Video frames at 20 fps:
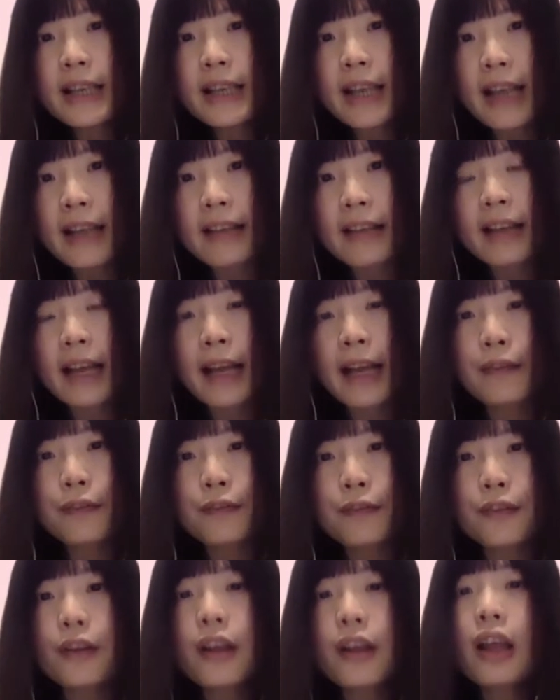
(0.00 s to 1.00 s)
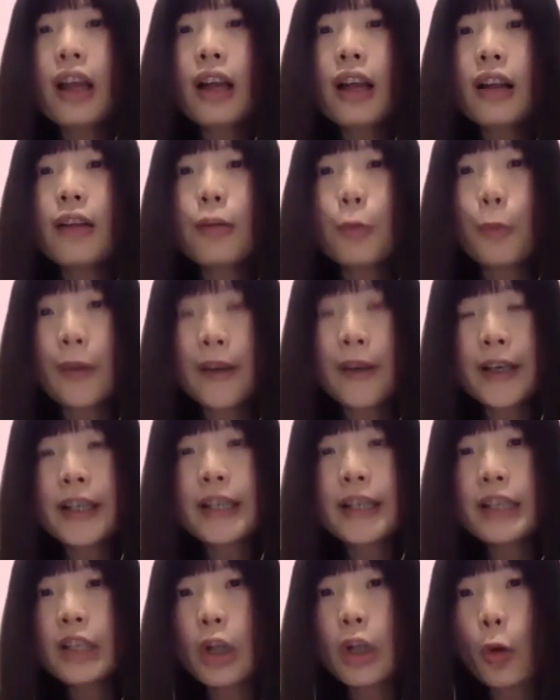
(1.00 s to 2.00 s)
and have very
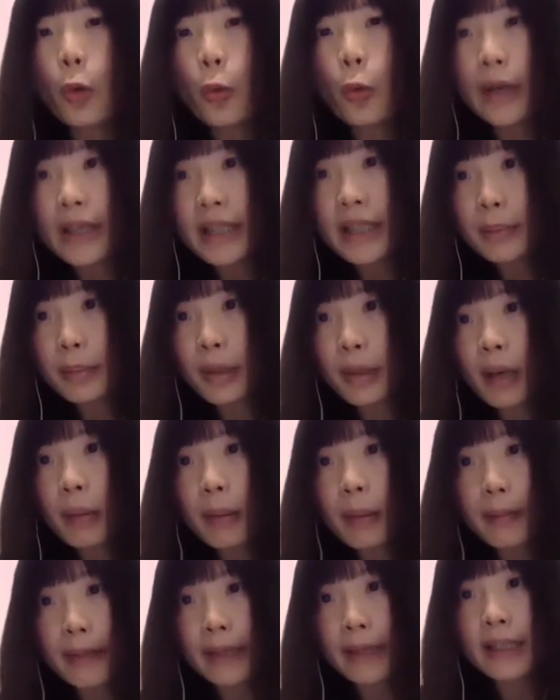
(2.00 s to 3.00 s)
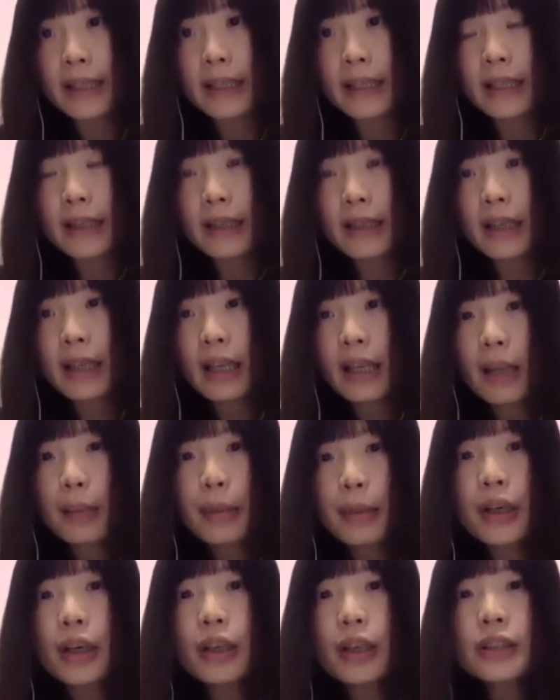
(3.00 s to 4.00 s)
low winning probability.
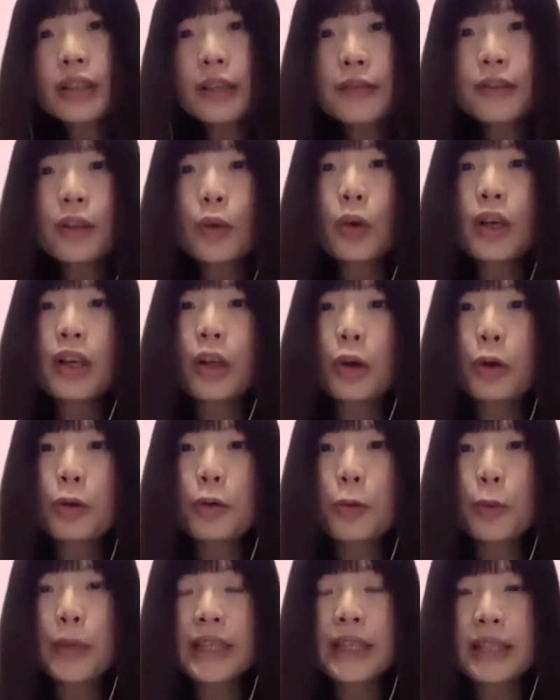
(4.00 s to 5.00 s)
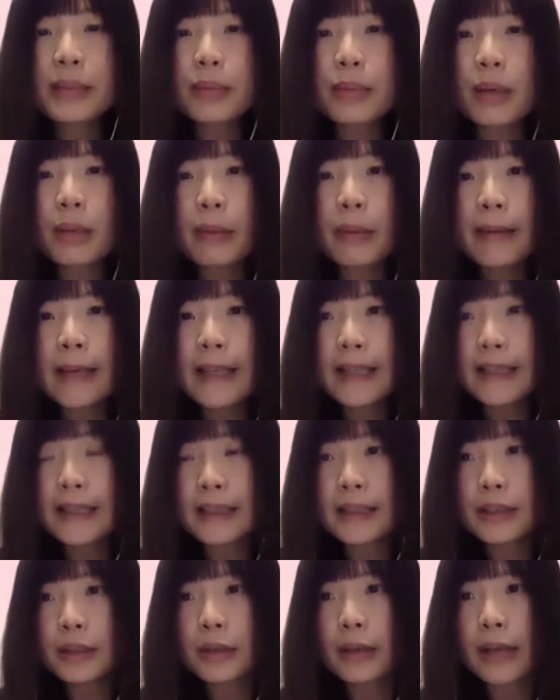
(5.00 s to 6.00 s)
Because of the low winning probability,
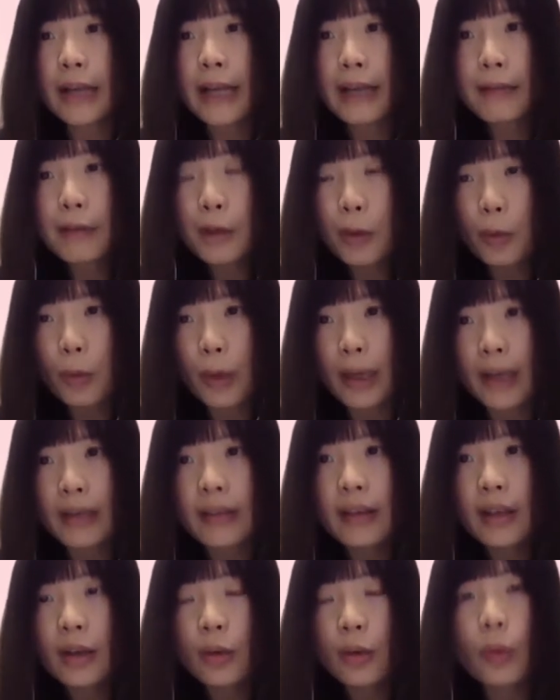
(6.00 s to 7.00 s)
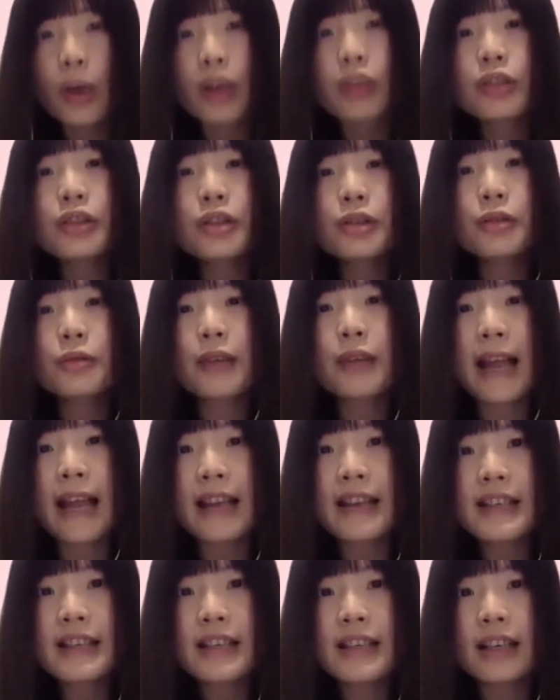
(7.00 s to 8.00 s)
so everyone want to
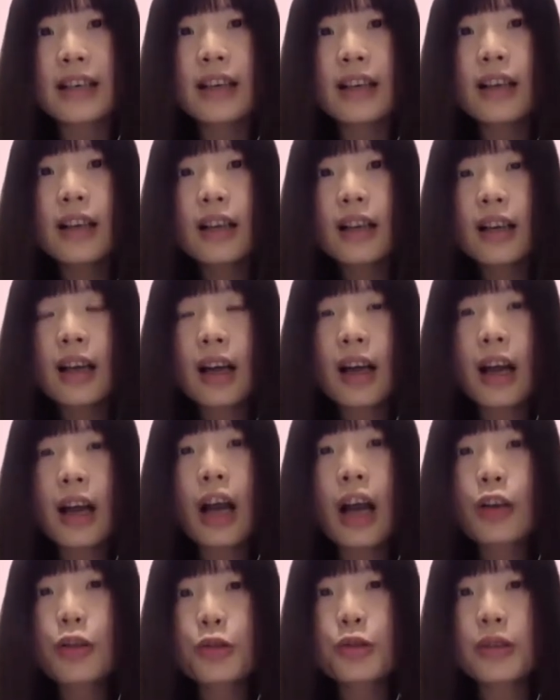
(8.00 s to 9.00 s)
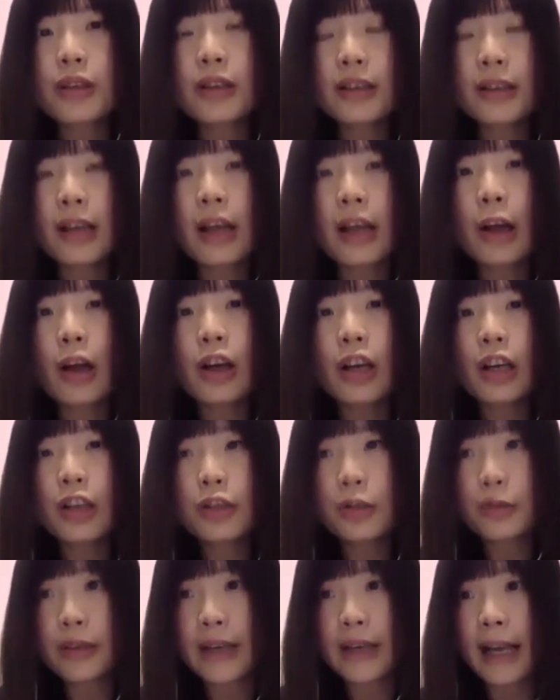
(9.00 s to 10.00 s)
enter a
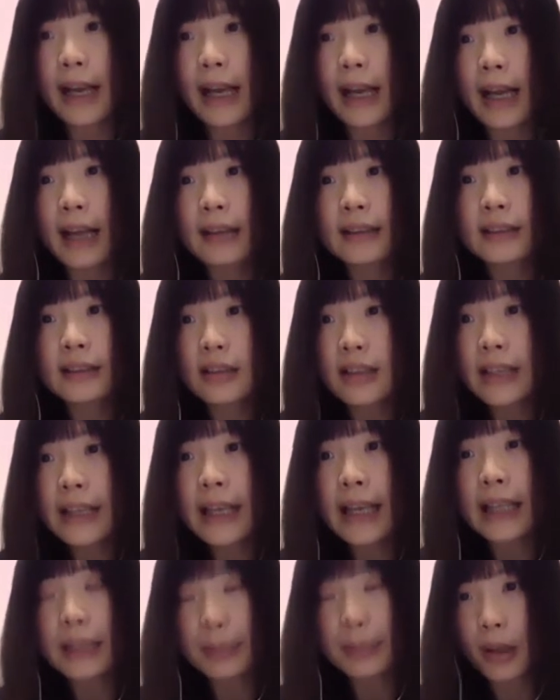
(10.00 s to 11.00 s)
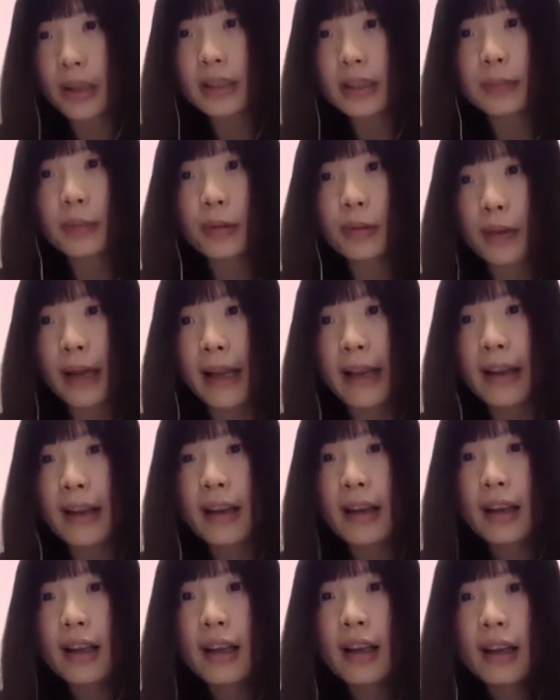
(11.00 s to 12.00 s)
lottery as early as possible, right?
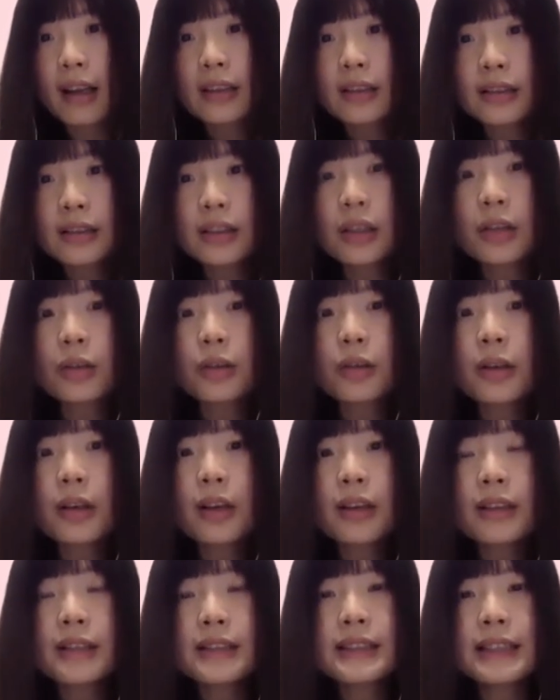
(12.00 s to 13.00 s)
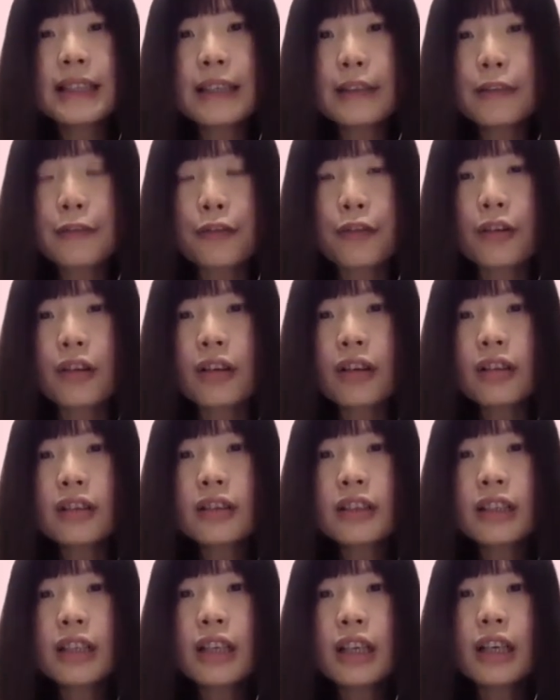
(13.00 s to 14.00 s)
So therefore,
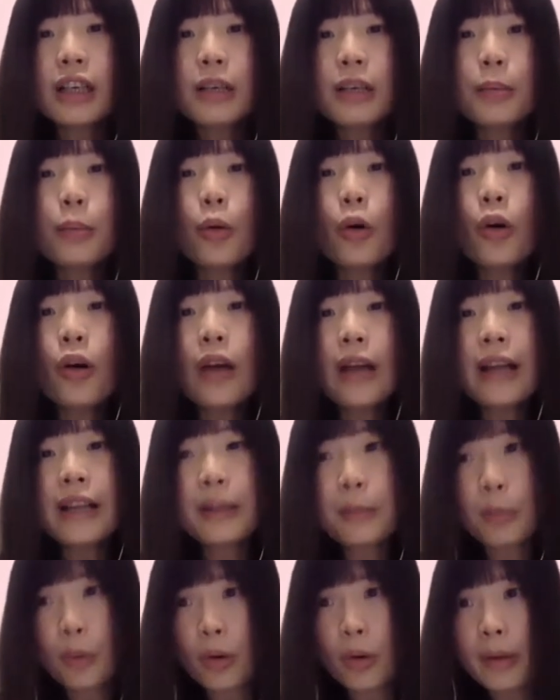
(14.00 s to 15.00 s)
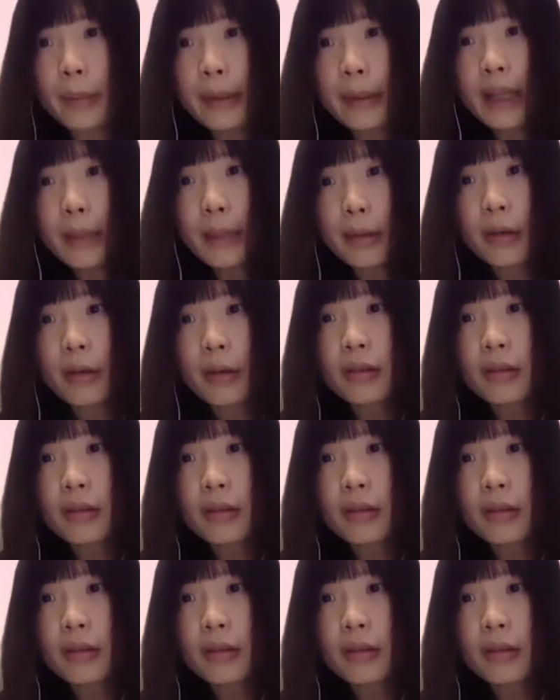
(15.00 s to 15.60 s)
more and more people,